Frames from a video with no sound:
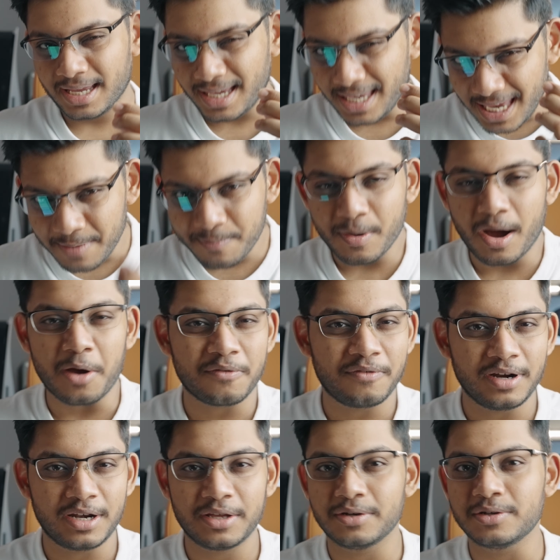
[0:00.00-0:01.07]
keep our
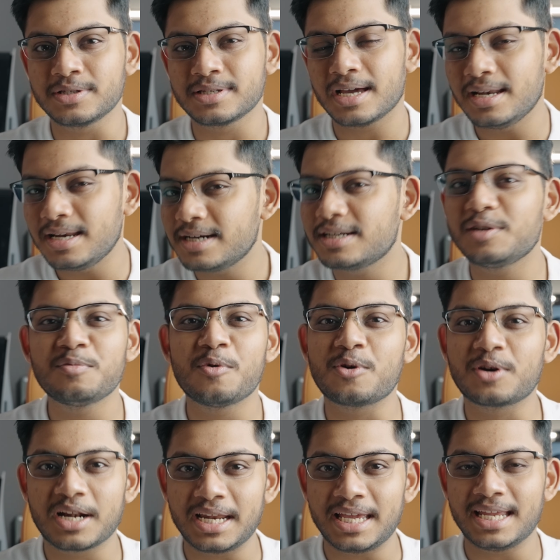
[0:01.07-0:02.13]
videos a little more
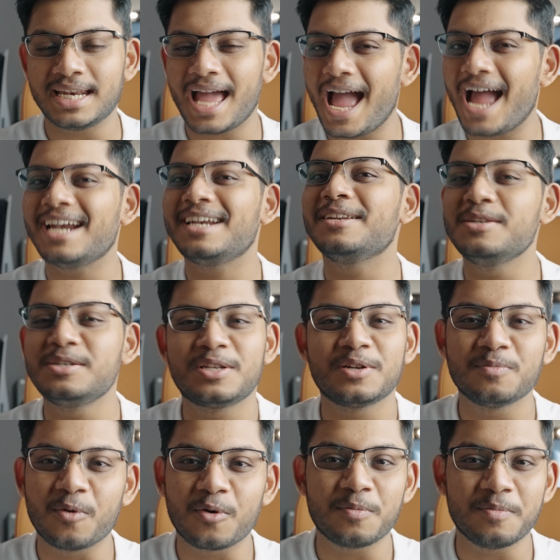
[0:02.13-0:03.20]
clean and a little
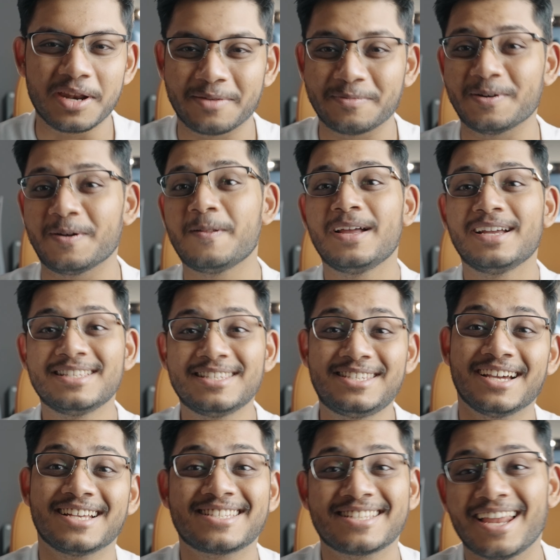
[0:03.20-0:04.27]
more minimal,
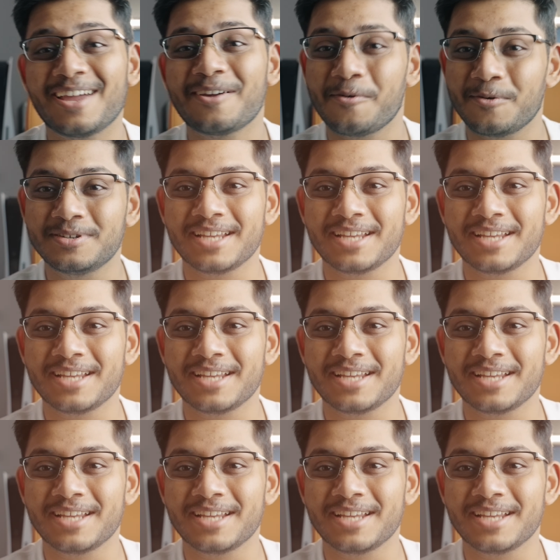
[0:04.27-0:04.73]
just like old